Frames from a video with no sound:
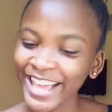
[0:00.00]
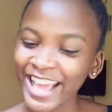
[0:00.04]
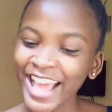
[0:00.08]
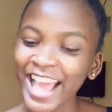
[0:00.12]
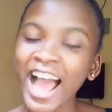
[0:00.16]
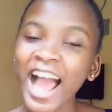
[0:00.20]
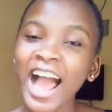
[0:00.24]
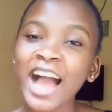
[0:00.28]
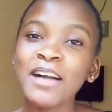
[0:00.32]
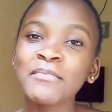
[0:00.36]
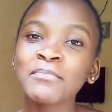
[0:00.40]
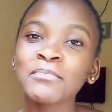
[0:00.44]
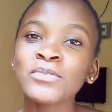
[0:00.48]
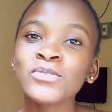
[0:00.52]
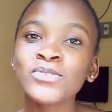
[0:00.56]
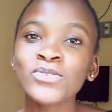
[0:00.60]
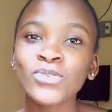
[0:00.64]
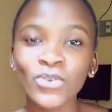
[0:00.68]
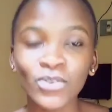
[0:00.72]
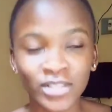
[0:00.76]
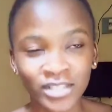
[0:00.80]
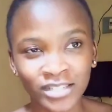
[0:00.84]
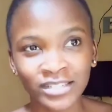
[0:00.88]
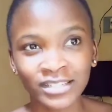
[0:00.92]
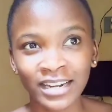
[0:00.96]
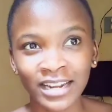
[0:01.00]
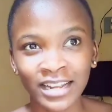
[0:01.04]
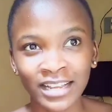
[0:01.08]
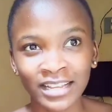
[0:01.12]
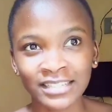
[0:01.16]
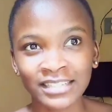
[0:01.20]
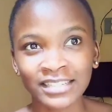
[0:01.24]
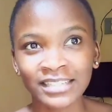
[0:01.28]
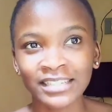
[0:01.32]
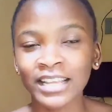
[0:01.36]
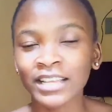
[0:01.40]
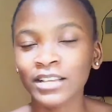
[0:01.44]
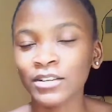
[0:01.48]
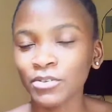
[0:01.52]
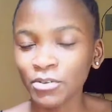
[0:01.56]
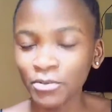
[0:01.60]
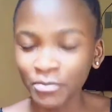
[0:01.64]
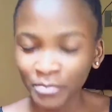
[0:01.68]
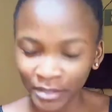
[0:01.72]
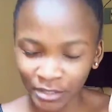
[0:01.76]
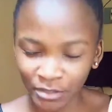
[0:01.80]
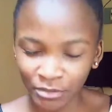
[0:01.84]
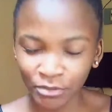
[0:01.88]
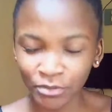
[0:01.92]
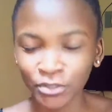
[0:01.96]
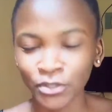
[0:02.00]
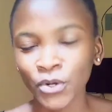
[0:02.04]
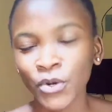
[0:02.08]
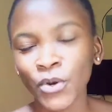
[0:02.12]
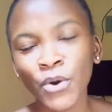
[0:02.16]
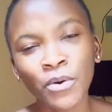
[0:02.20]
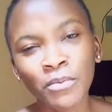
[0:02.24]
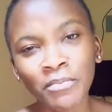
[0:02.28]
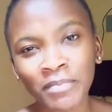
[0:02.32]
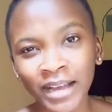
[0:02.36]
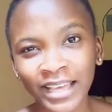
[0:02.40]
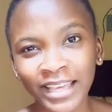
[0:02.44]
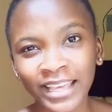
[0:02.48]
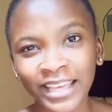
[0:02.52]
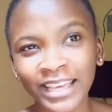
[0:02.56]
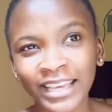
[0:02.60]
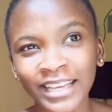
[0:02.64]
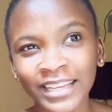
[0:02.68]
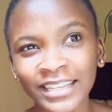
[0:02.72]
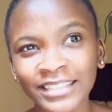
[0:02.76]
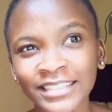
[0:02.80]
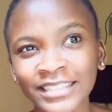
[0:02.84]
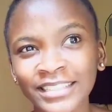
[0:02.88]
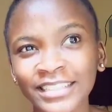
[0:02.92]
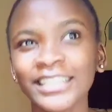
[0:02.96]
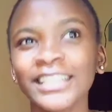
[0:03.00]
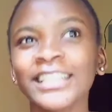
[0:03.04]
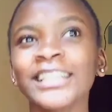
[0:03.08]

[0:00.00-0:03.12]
I'm so stressed, like, oh my god, home again.